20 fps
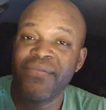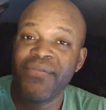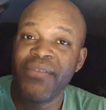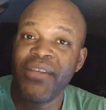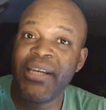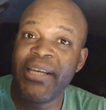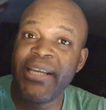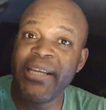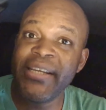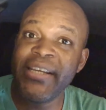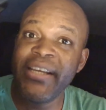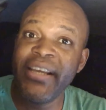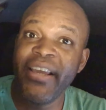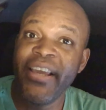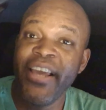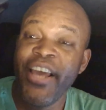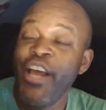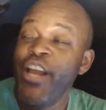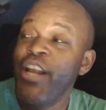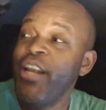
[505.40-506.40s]
You dig?
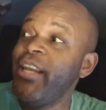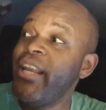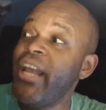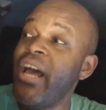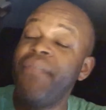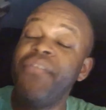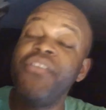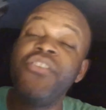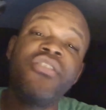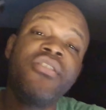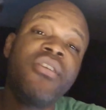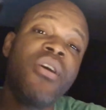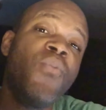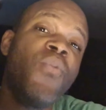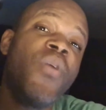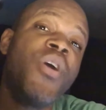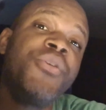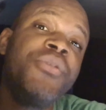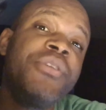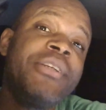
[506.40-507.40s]
Loving
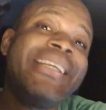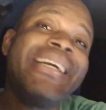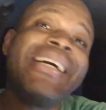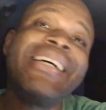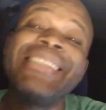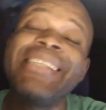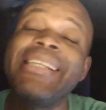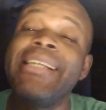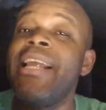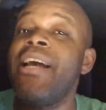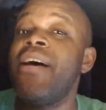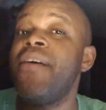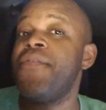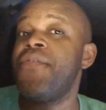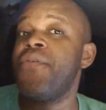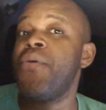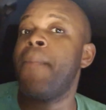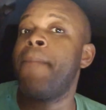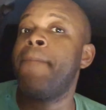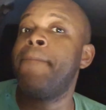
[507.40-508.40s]
someone who doesn't love
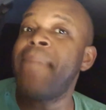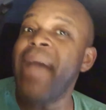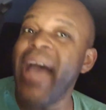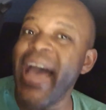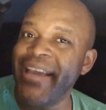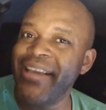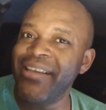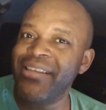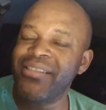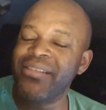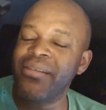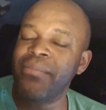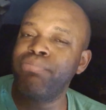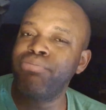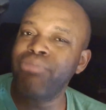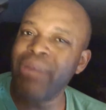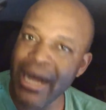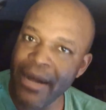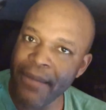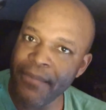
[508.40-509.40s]
you back is a
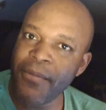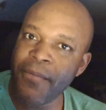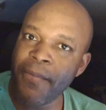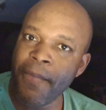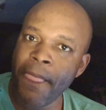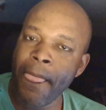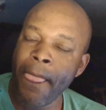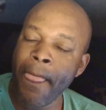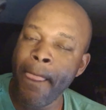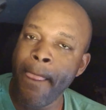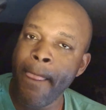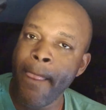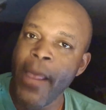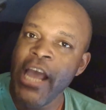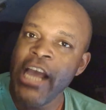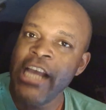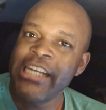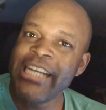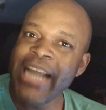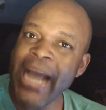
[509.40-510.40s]
problem.
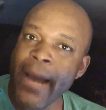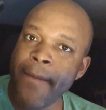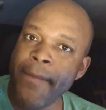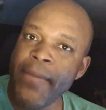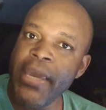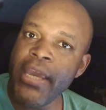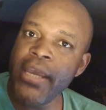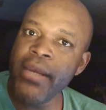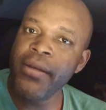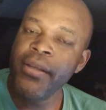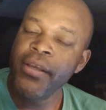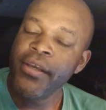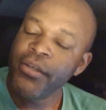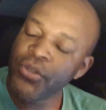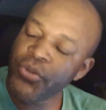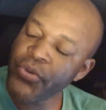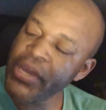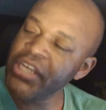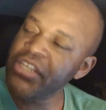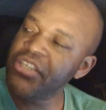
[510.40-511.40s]
Now, I mean,
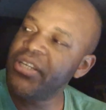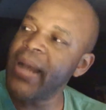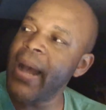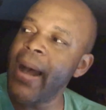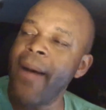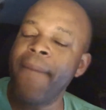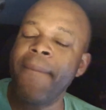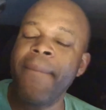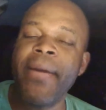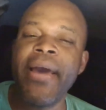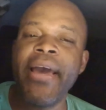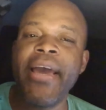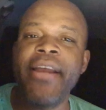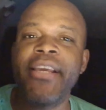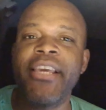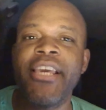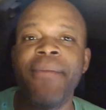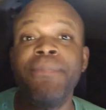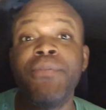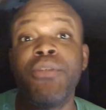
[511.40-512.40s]
great job,
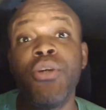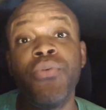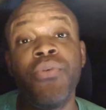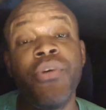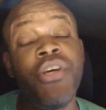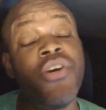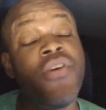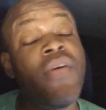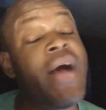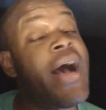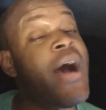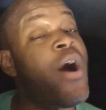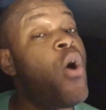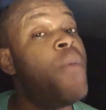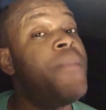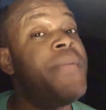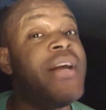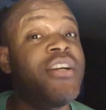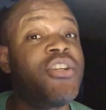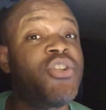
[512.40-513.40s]
man. Keep doing you. I
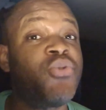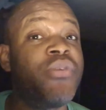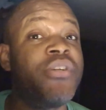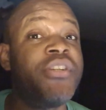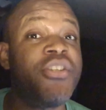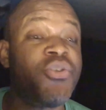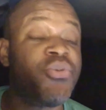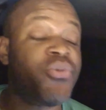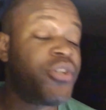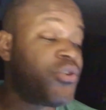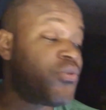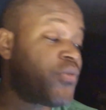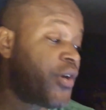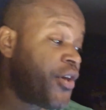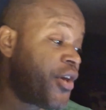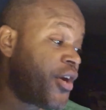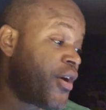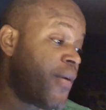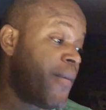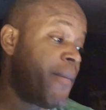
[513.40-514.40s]
hope that 2021
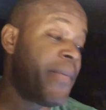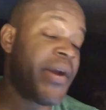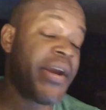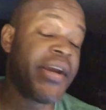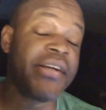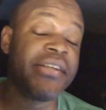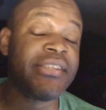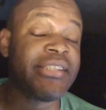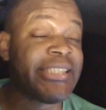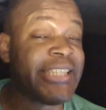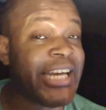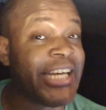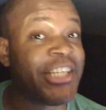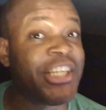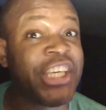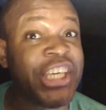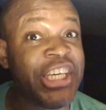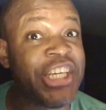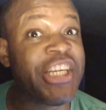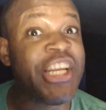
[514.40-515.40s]
you're gonna bring us
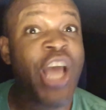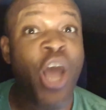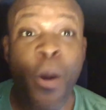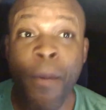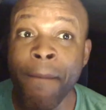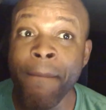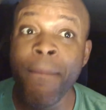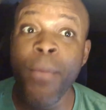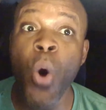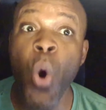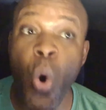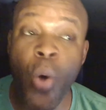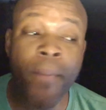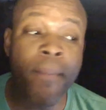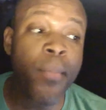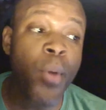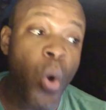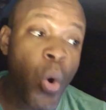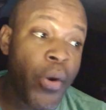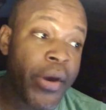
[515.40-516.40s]
that good more
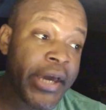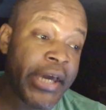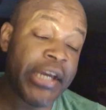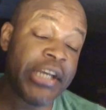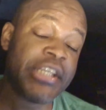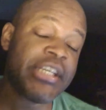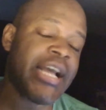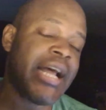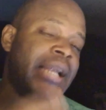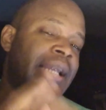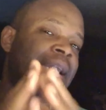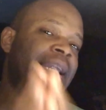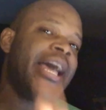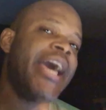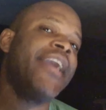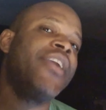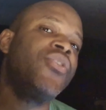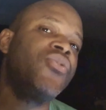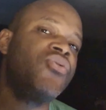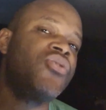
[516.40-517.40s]
more ish. I
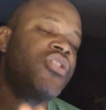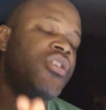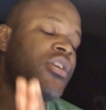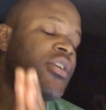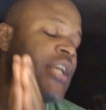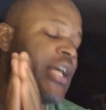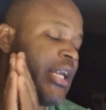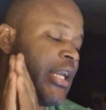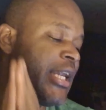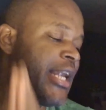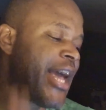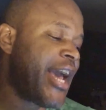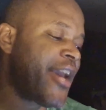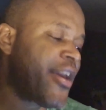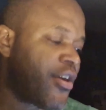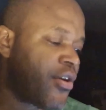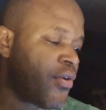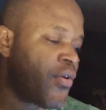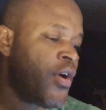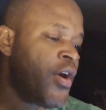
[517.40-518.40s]
like your shit. I
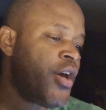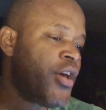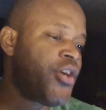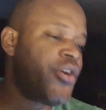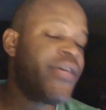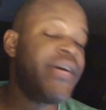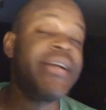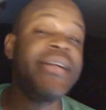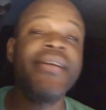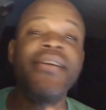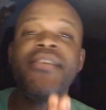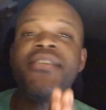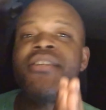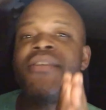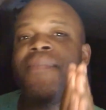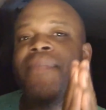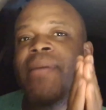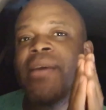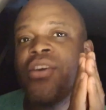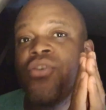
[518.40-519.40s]
like your your energy,
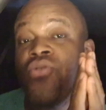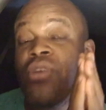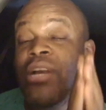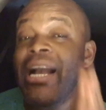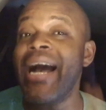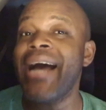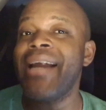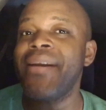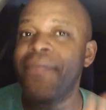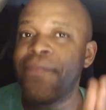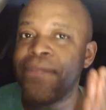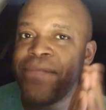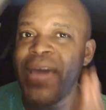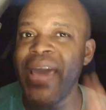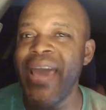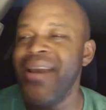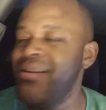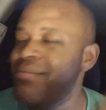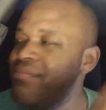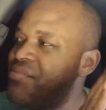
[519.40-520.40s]
man. You got a
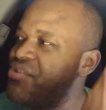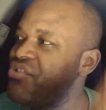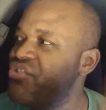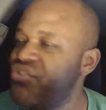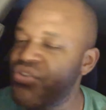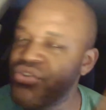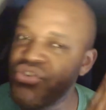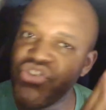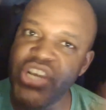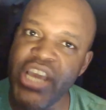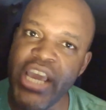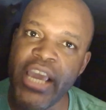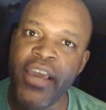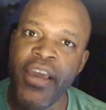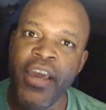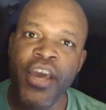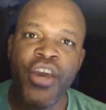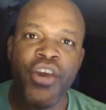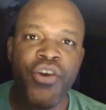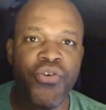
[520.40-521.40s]
fan of Mr. J.
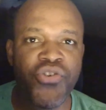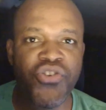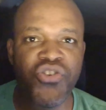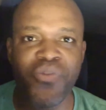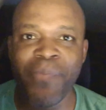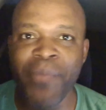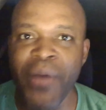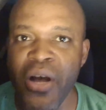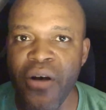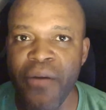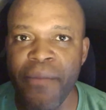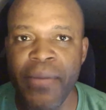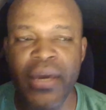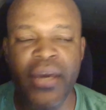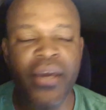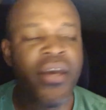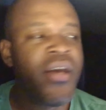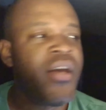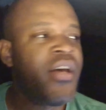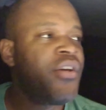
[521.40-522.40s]
You smell
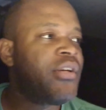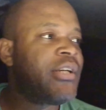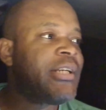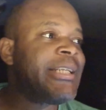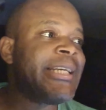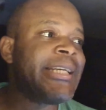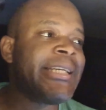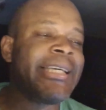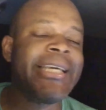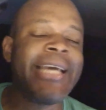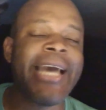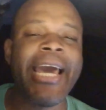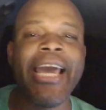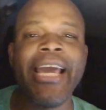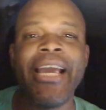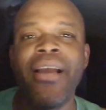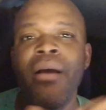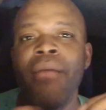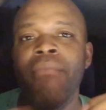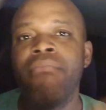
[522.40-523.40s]
me? You dig
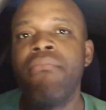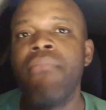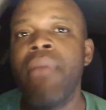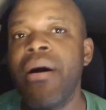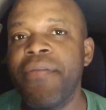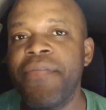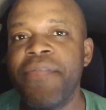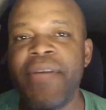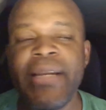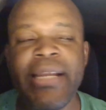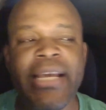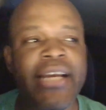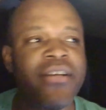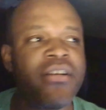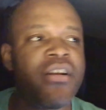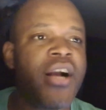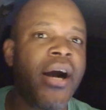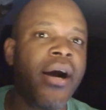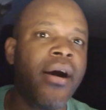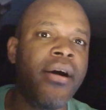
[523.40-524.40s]
gang,
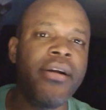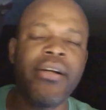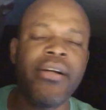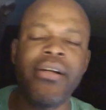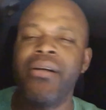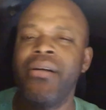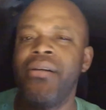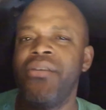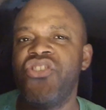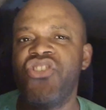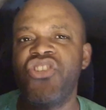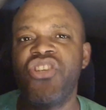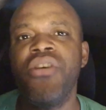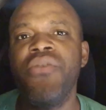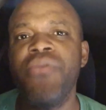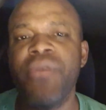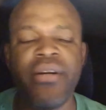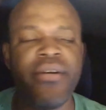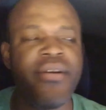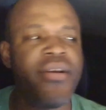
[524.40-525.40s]
motherland, Ghana,
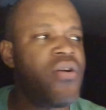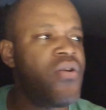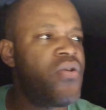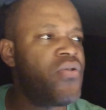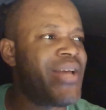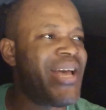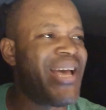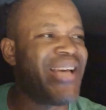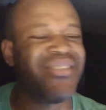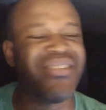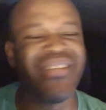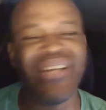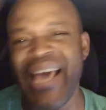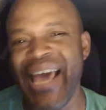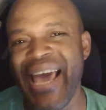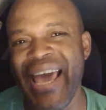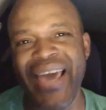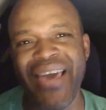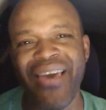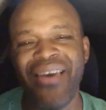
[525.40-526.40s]
Sierra Leone,
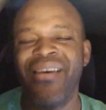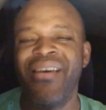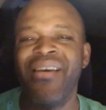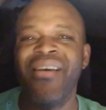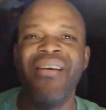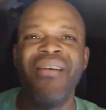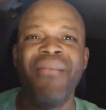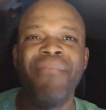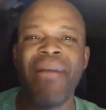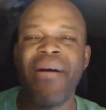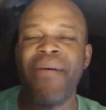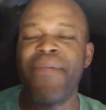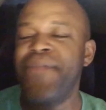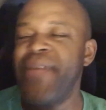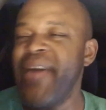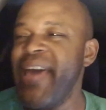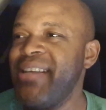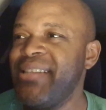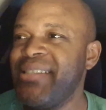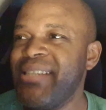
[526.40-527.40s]
SA. My
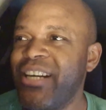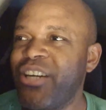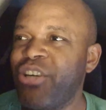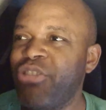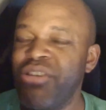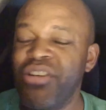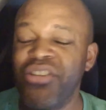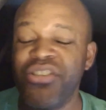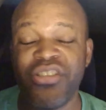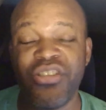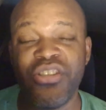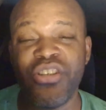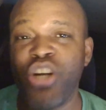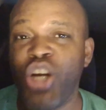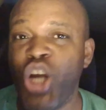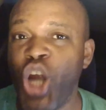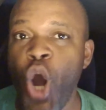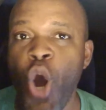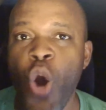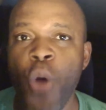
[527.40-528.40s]
fans across the
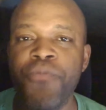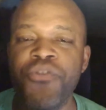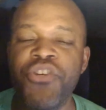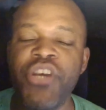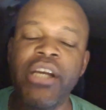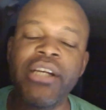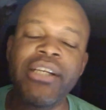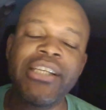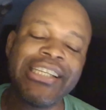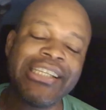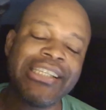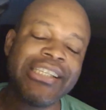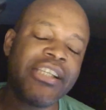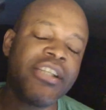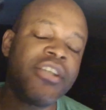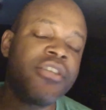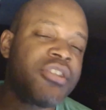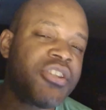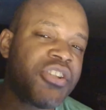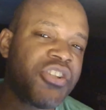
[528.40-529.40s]
globe. Check this
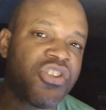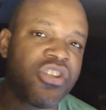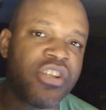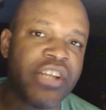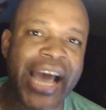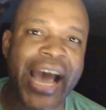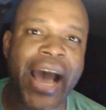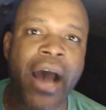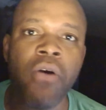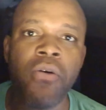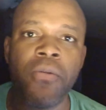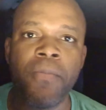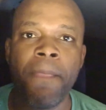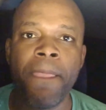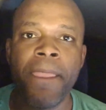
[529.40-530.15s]
little sister out.